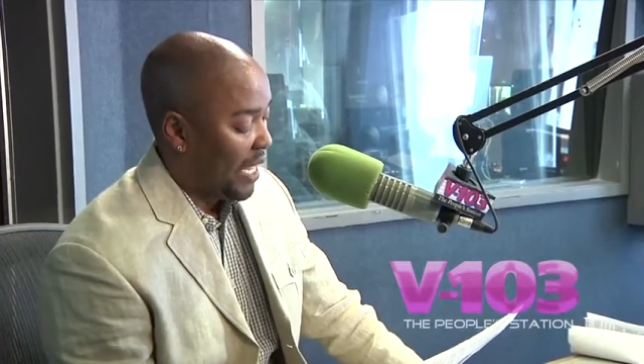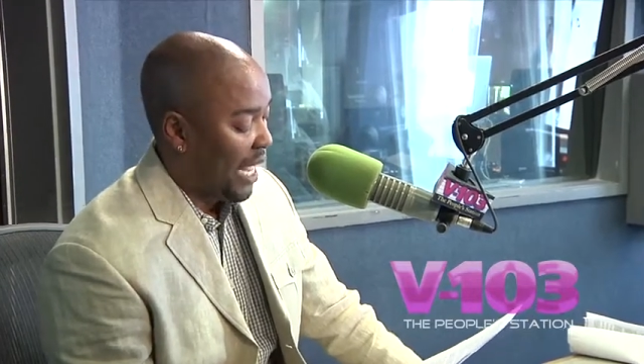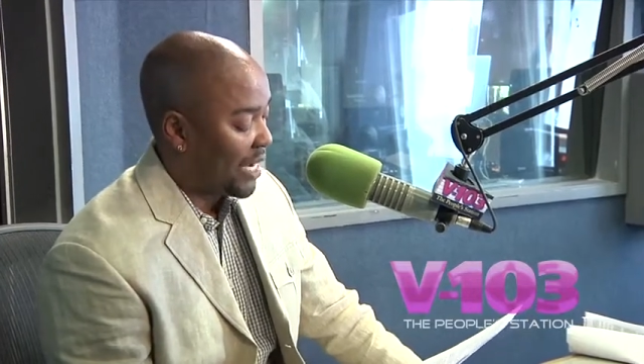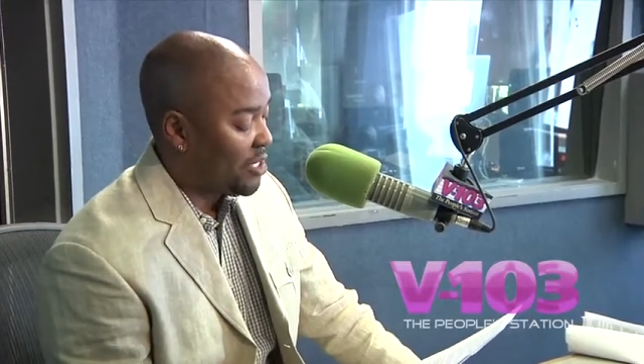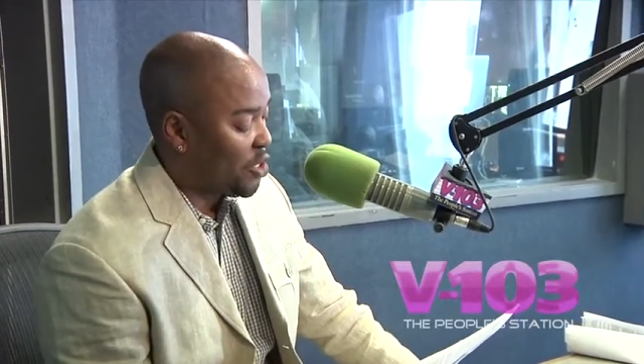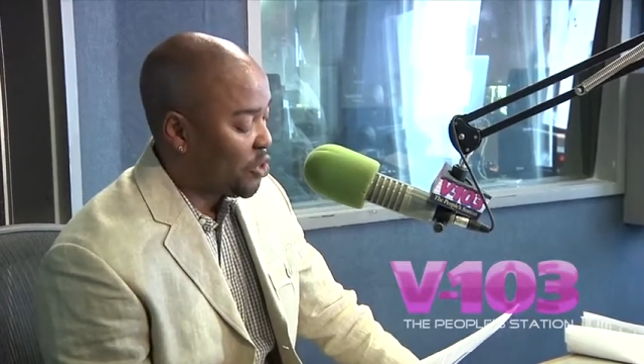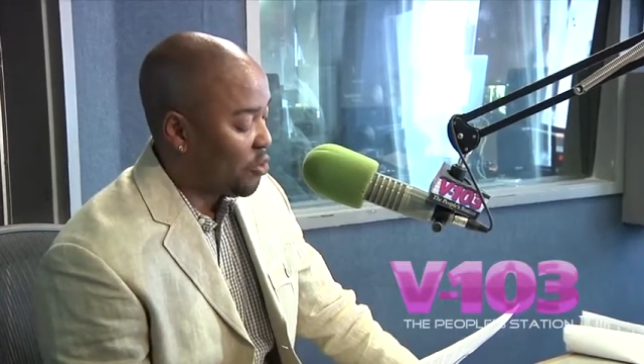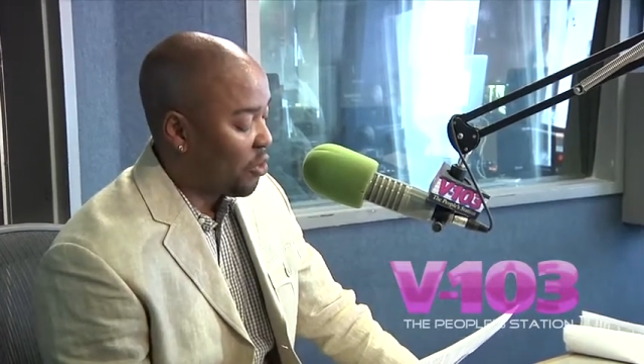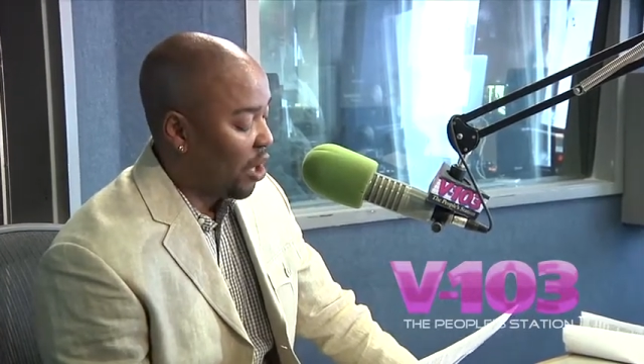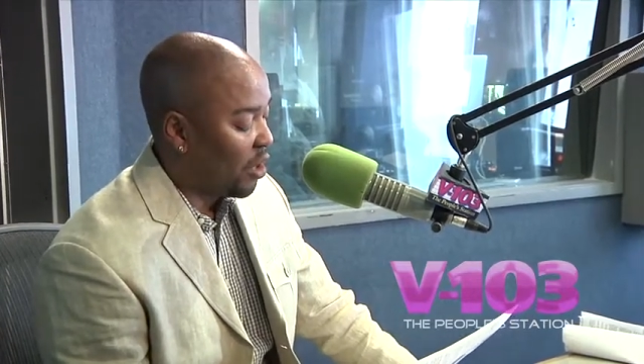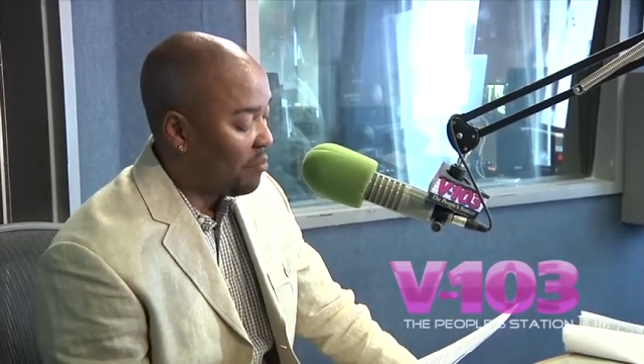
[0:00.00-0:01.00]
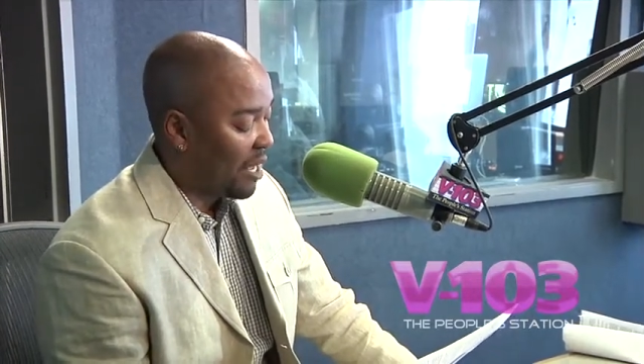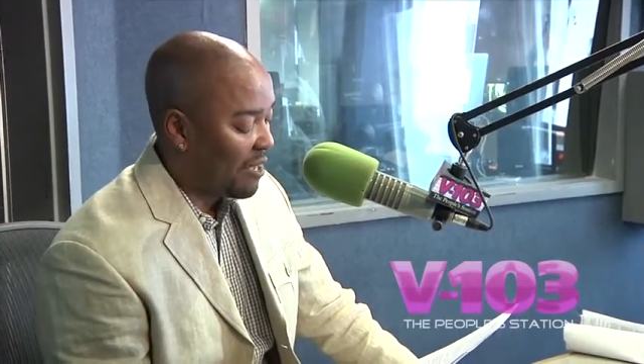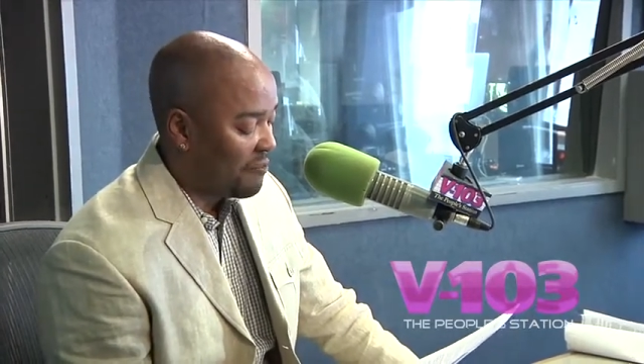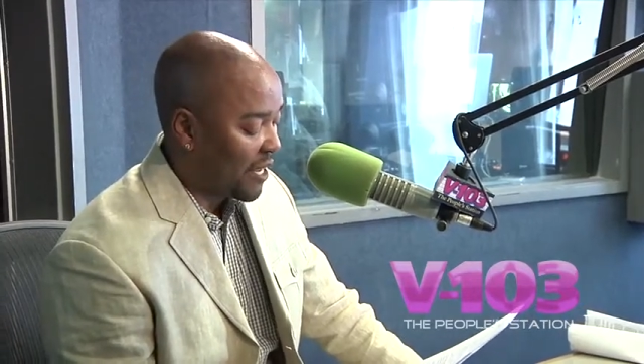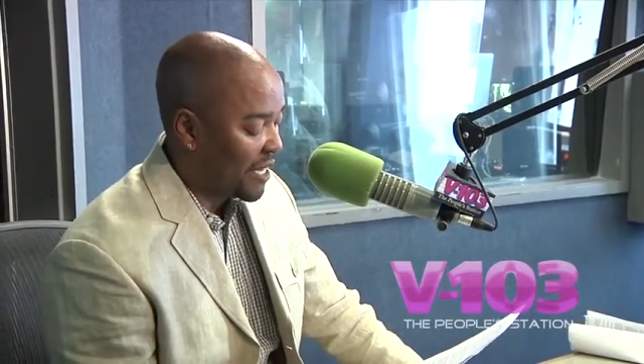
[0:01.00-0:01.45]
I can assure all of
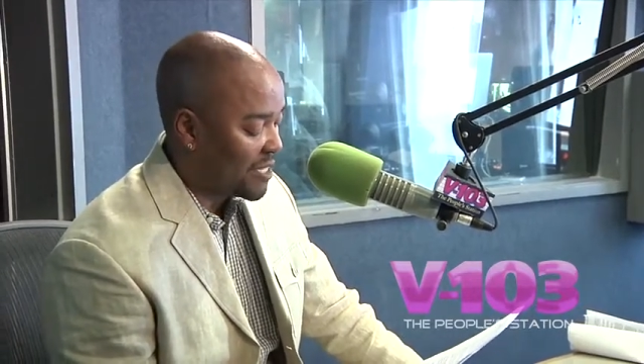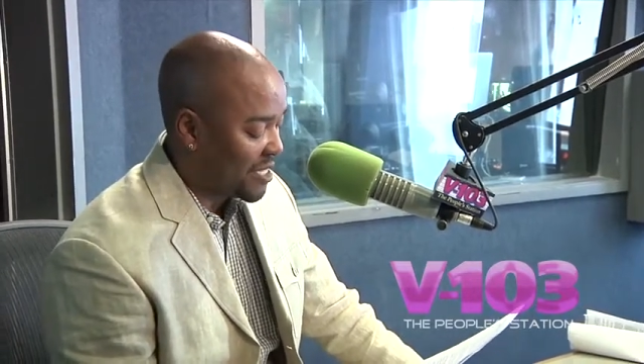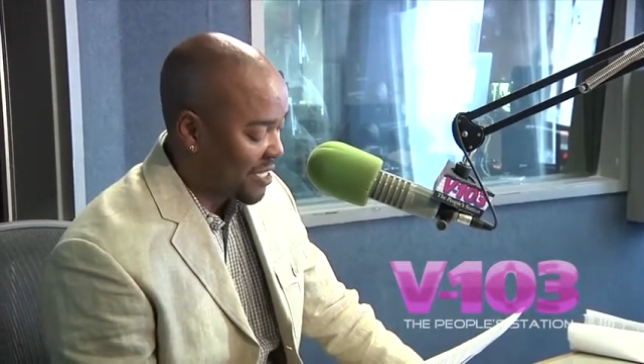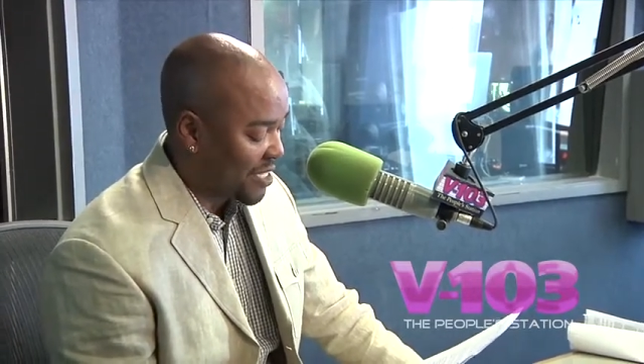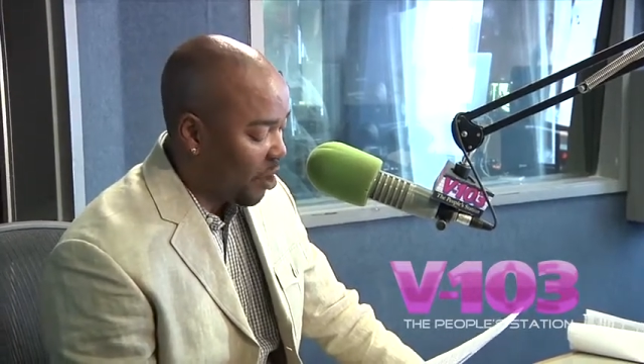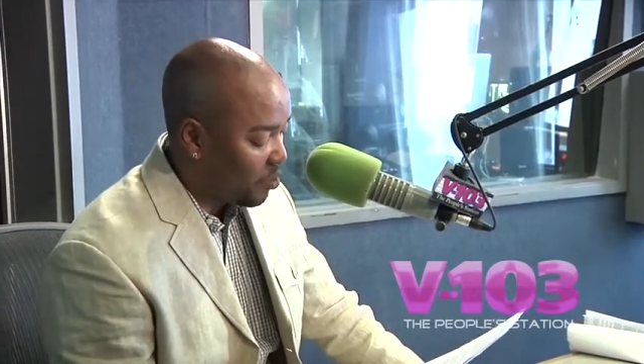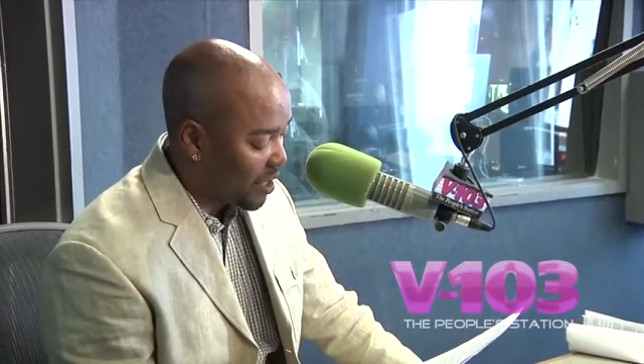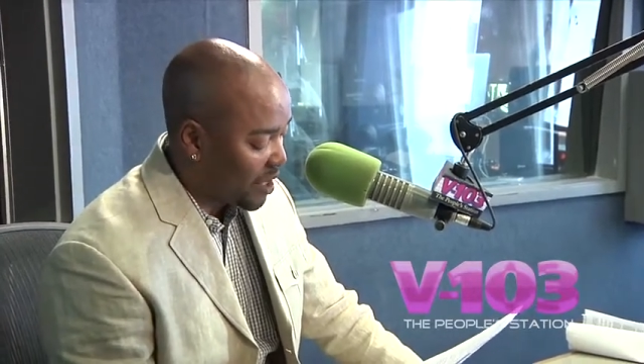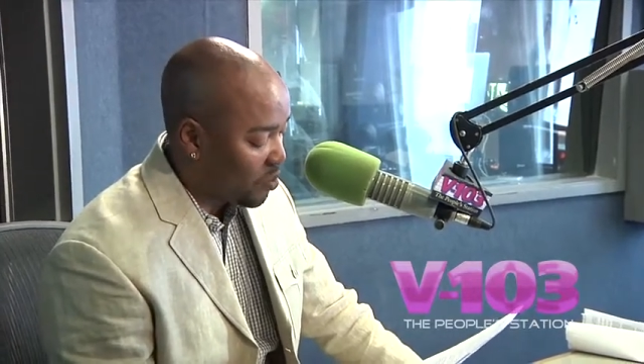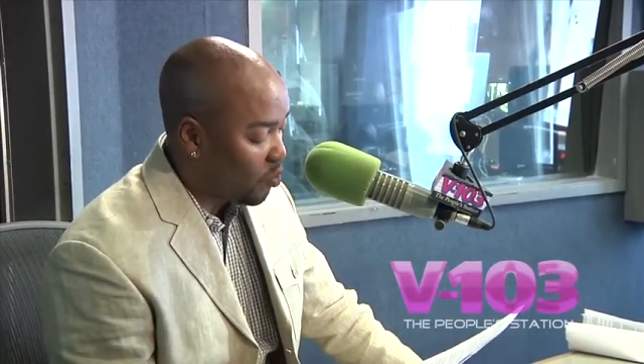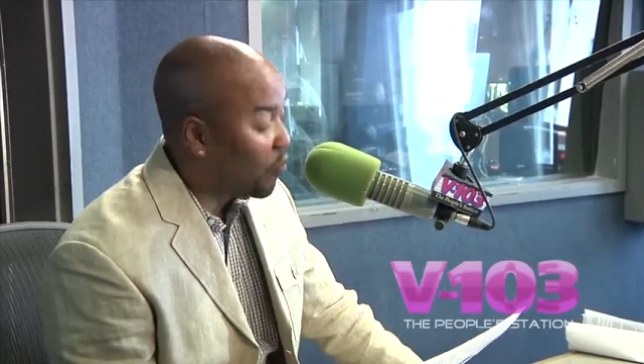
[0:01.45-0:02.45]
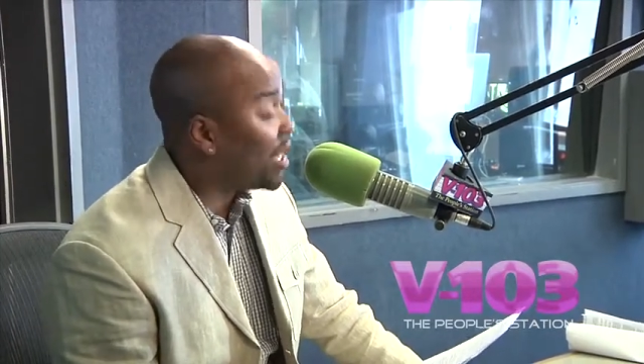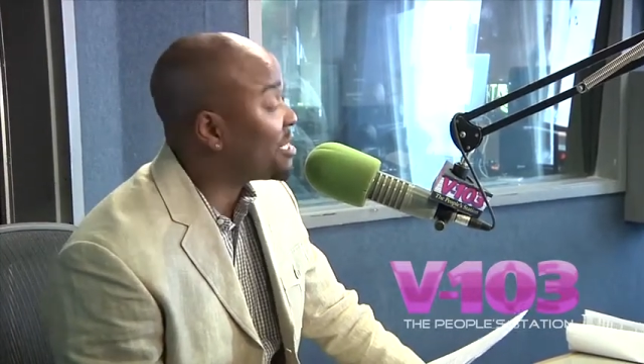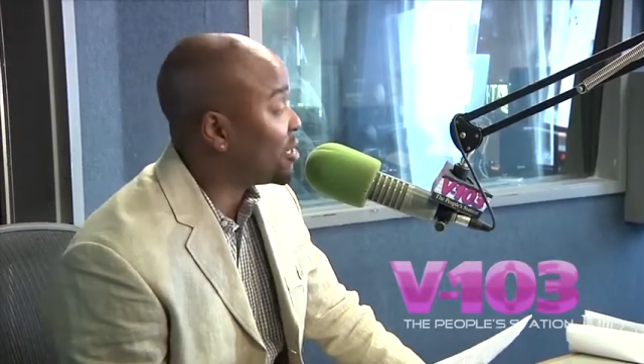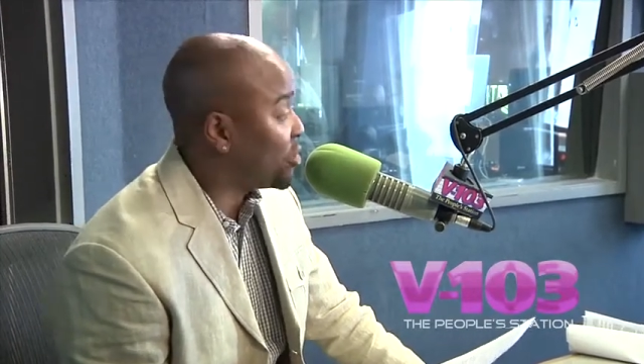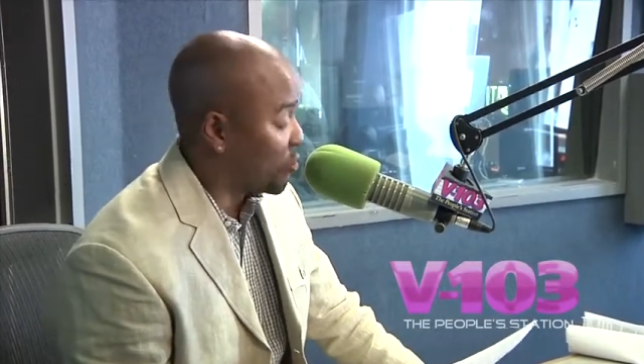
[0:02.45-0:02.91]
my fans this is only
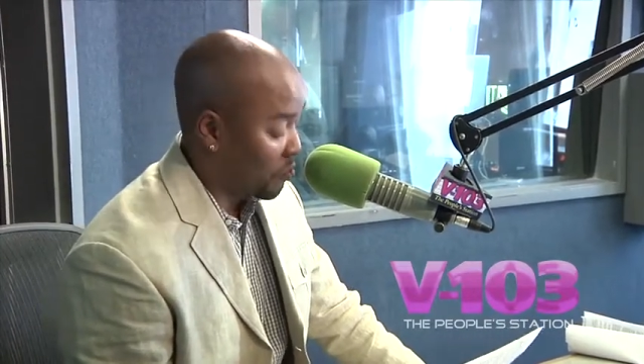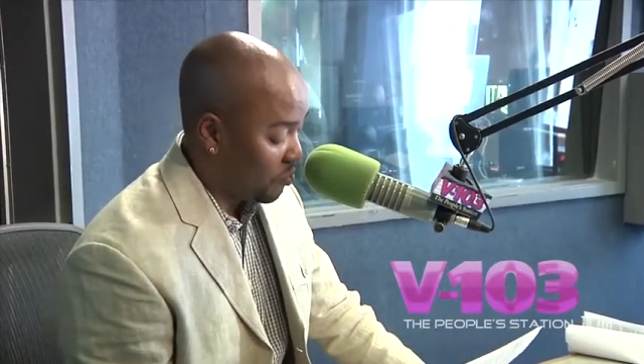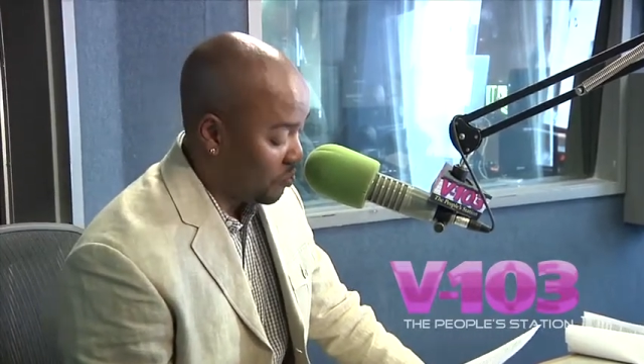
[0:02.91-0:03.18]
residue